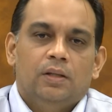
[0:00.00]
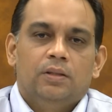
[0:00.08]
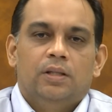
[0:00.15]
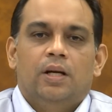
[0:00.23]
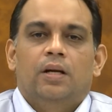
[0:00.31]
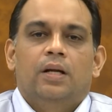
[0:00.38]

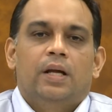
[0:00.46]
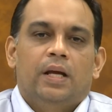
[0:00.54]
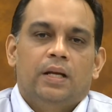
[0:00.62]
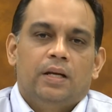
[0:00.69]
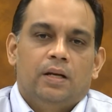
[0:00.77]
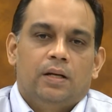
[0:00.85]
There are
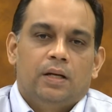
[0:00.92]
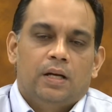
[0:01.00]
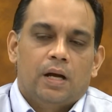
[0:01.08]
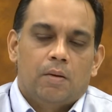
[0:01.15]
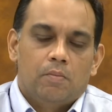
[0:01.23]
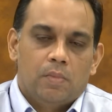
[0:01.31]
a
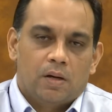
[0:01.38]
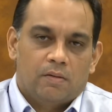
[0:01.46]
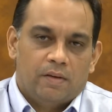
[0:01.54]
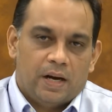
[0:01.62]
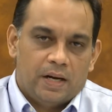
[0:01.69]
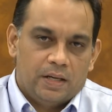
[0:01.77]
number of
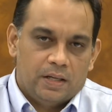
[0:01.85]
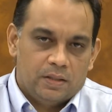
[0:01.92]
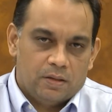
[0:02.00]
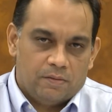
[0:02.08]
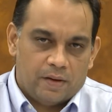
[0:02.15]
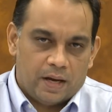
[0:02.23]
varieties
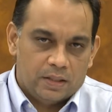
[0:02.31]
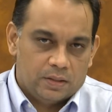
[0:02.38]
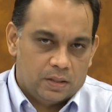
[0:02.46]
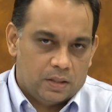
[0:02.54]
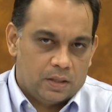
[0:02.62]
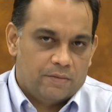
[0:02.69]
of fans
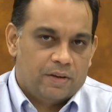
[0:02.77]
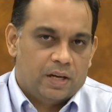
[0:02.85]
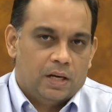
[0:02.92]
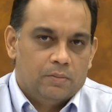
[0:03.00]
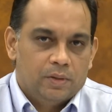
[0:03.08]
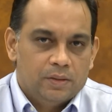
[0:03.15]
that are
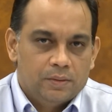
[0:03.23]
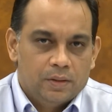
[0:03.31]
available,